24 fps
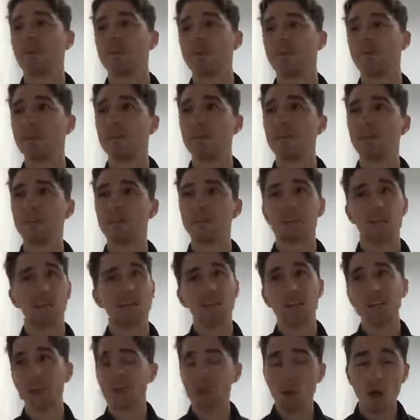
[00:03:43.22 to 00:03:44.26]

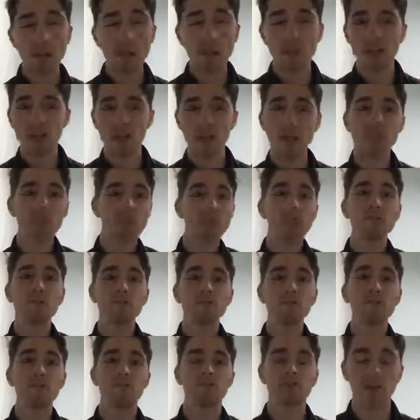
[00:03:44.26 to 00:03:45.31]
It might be, even
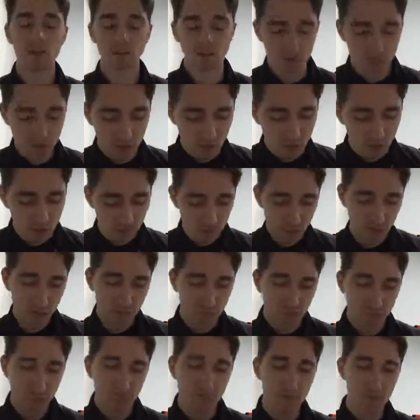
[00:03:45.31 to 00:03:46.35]
if we, it could,
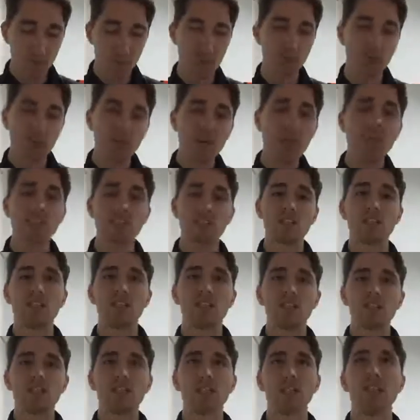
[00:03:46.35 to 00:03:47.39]
the win
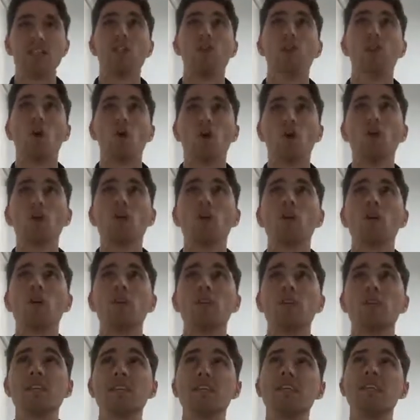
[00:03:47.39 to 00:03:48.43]
itself against Gold
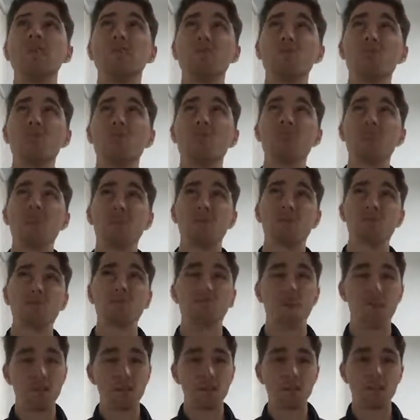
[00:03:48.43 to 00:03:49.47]
Coast isn't really
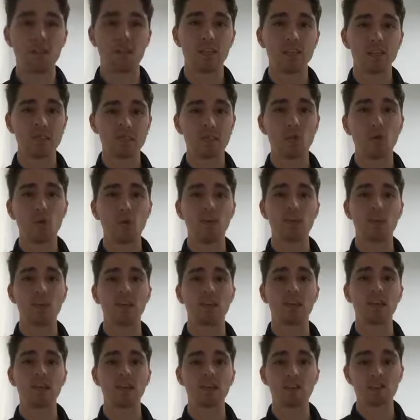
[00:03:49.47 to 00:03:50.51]
the important
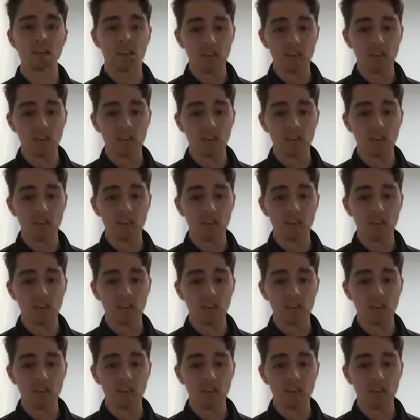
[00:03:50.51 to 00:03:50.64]
thing.